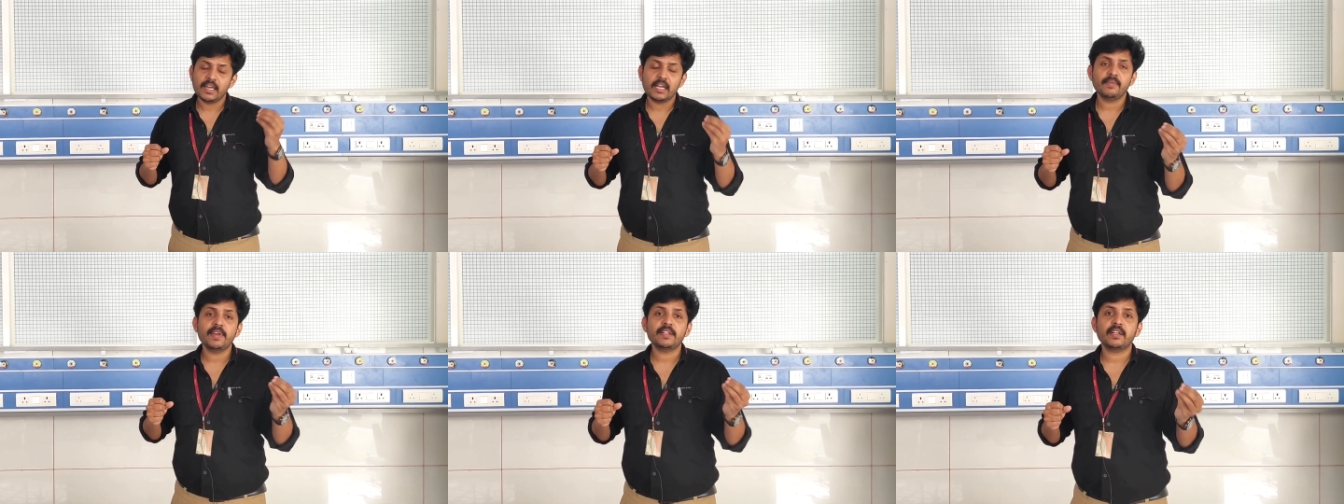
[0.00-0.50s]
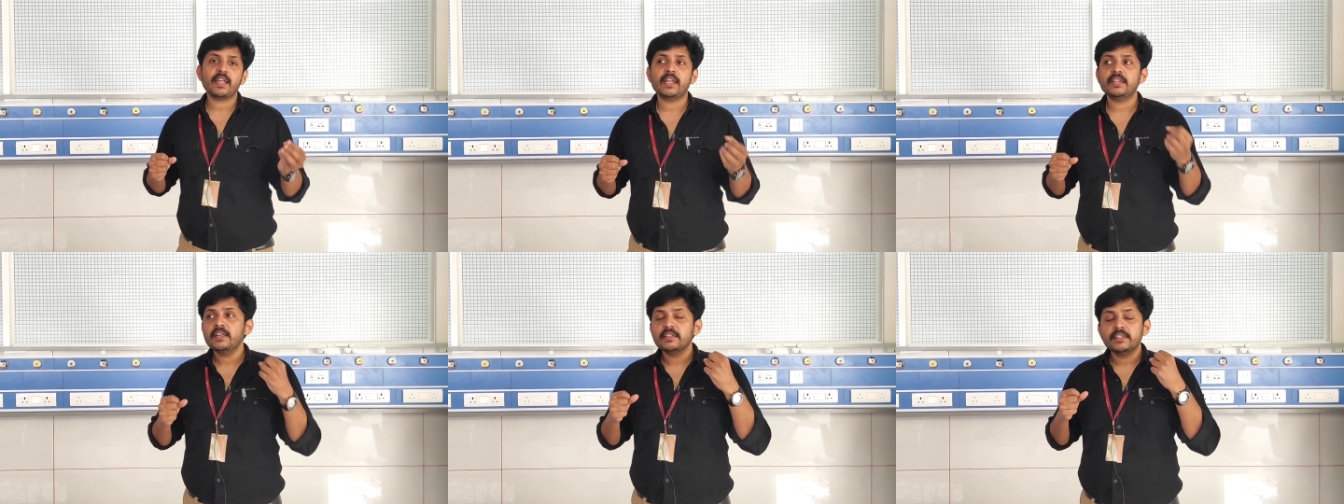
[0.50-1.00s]
elevated
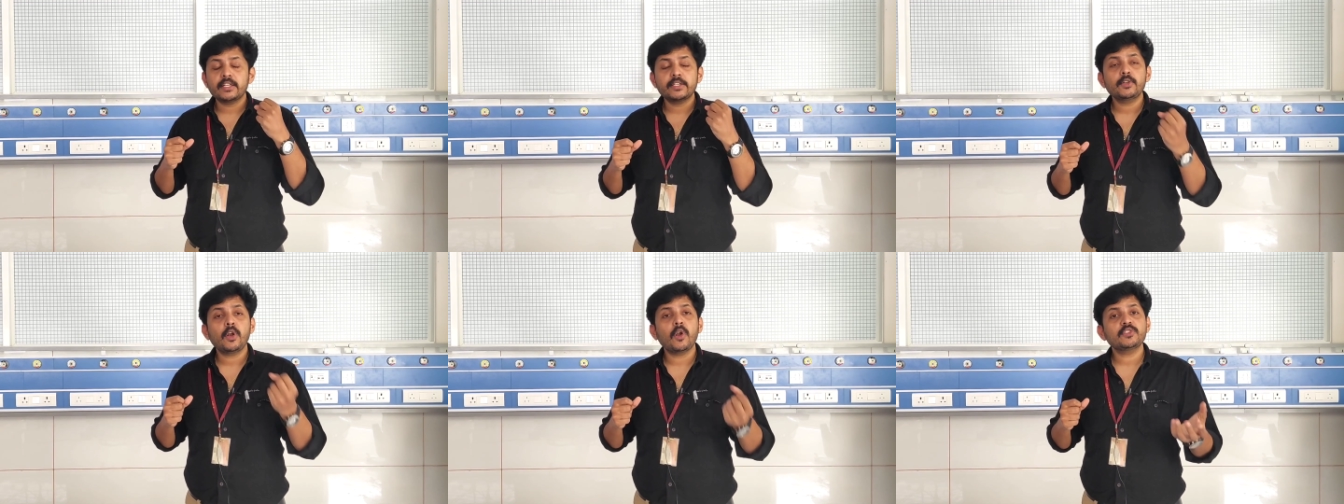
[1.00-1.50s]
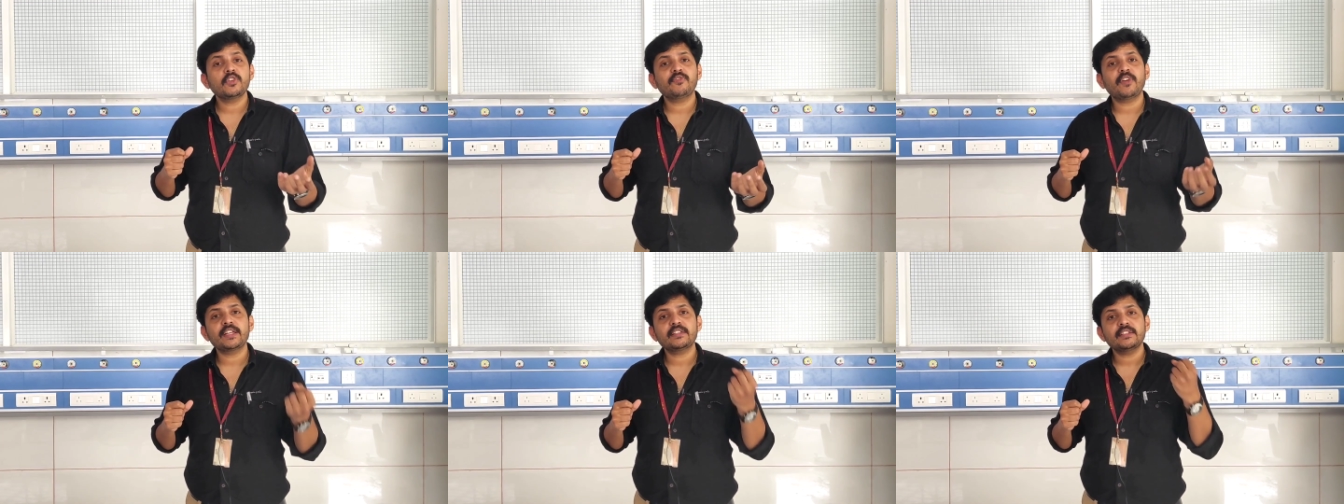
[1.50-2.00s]
and there you will also
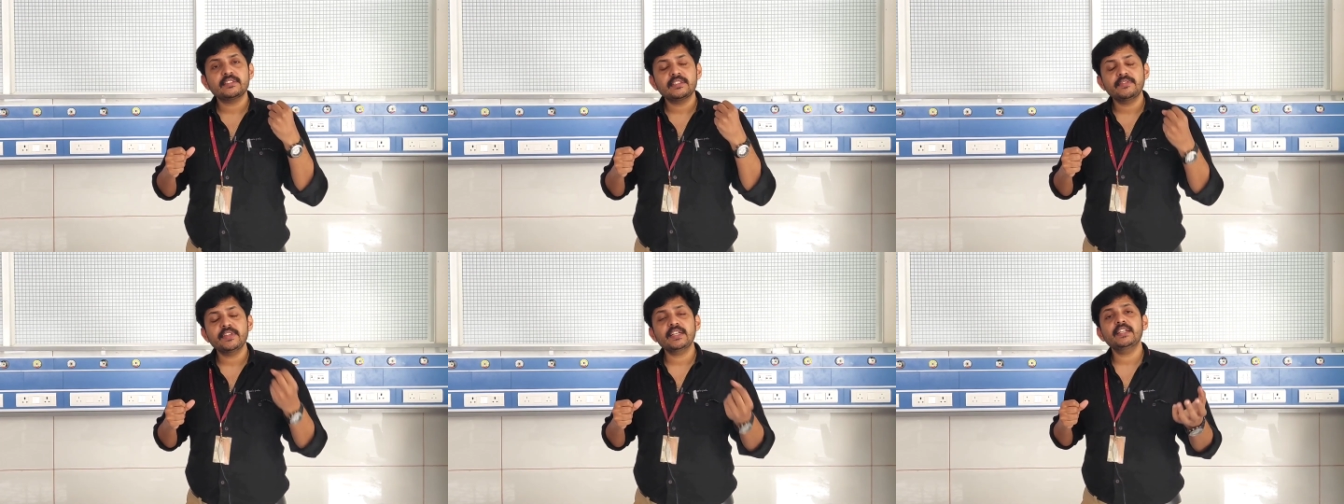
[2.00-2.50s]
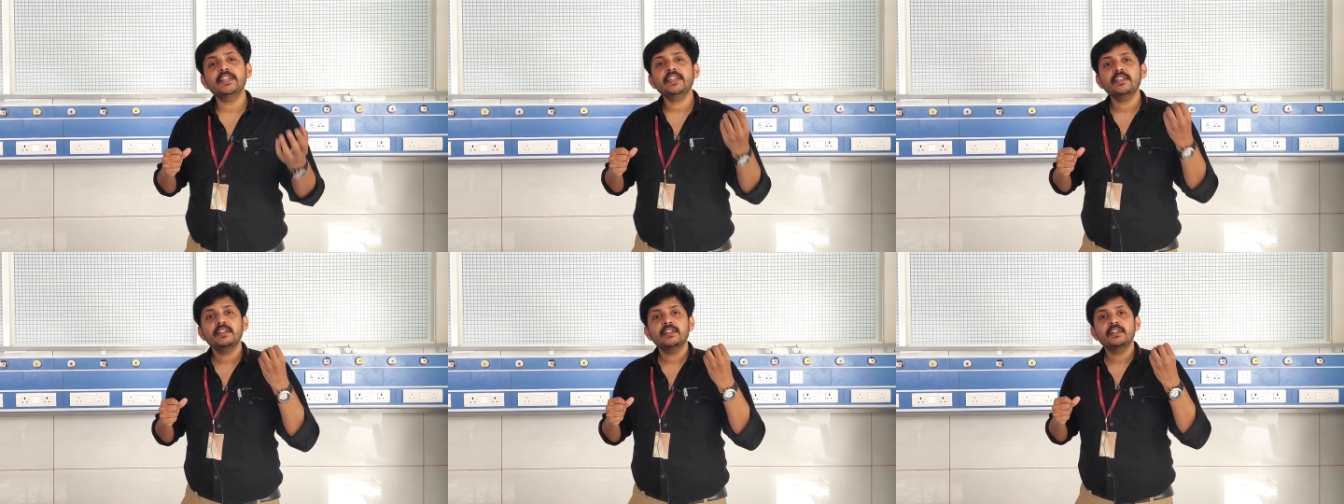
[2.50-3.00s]
find severely